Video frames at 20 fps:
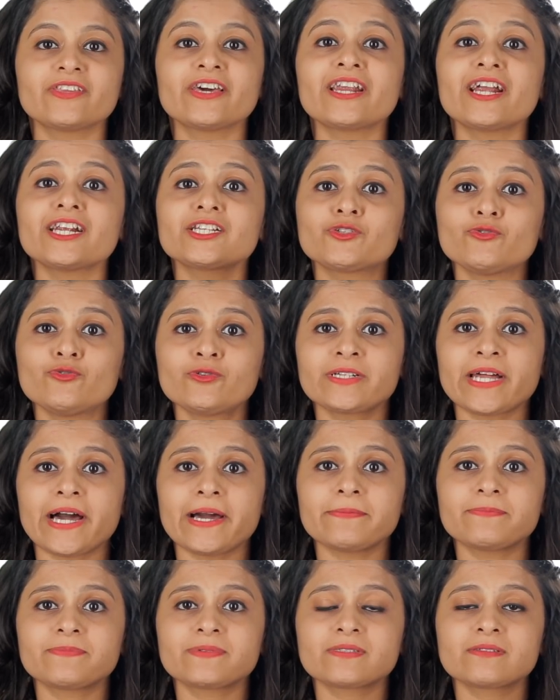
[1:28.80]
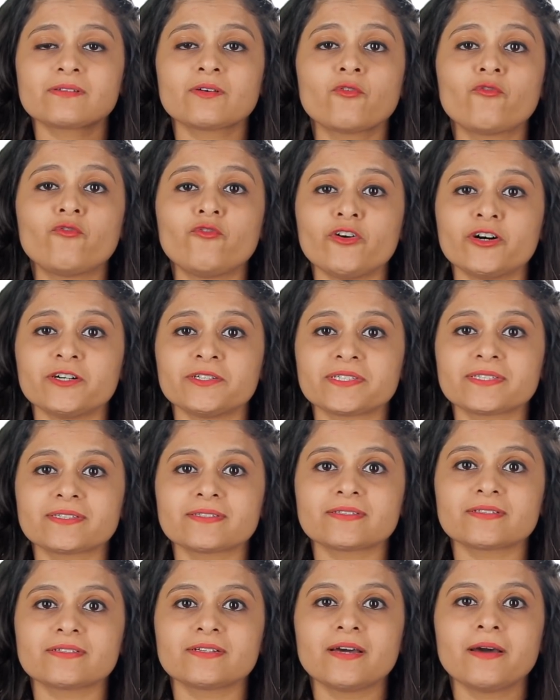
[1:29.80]
There are two types.
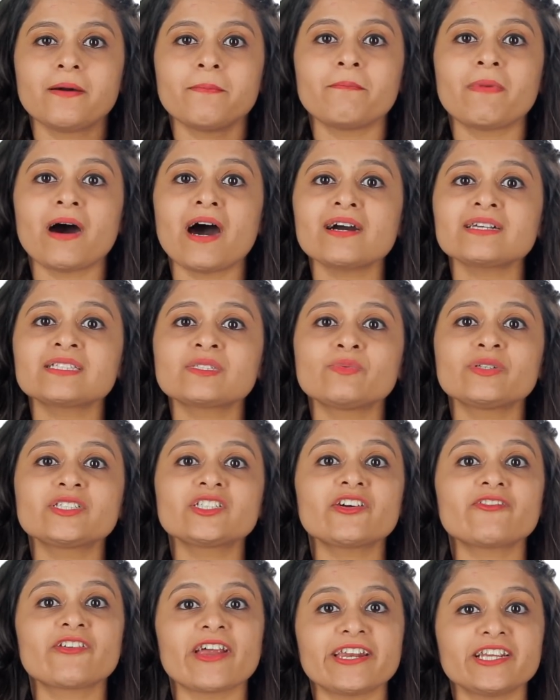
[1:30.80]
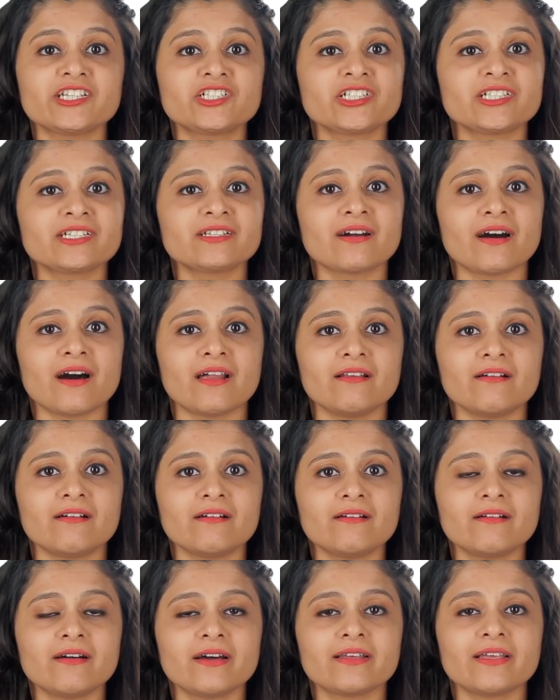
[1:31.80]
First, marks which are reddish in
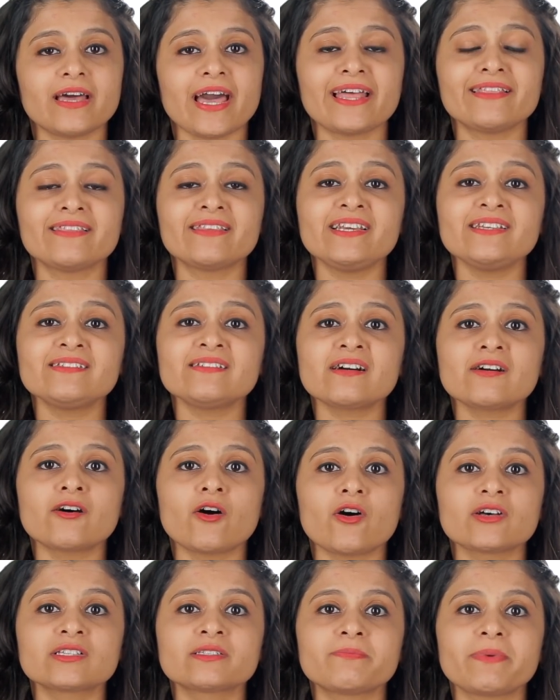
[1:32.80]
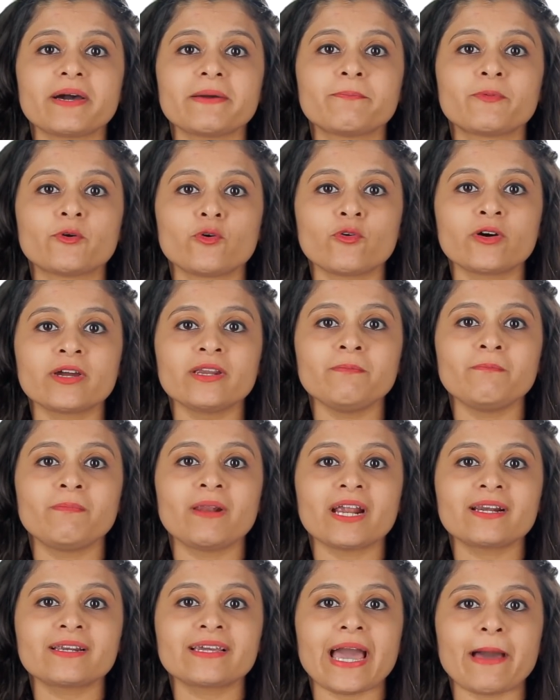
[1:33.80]
color, and these are caused by broken
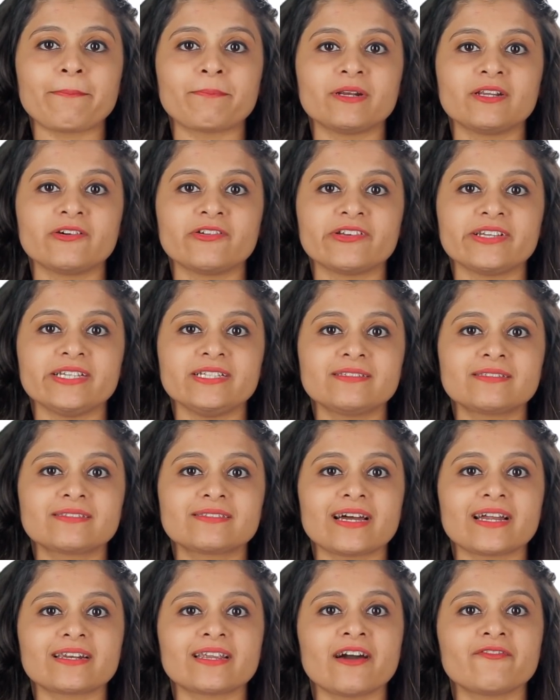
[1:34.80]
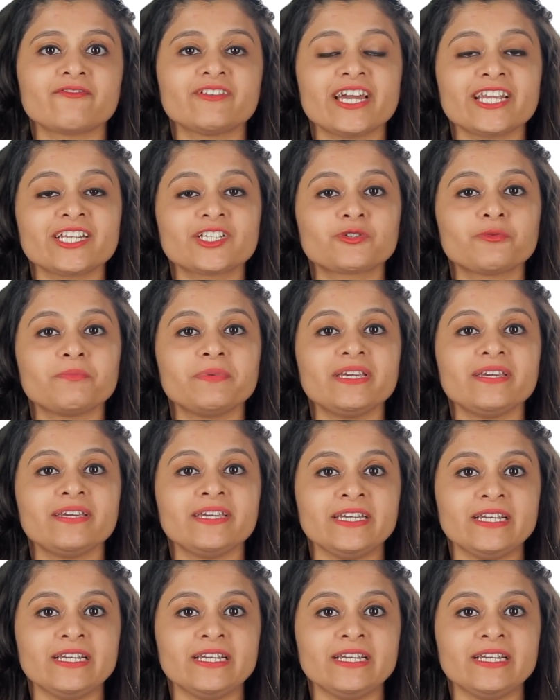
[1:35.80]
blood capillaries that have yet to be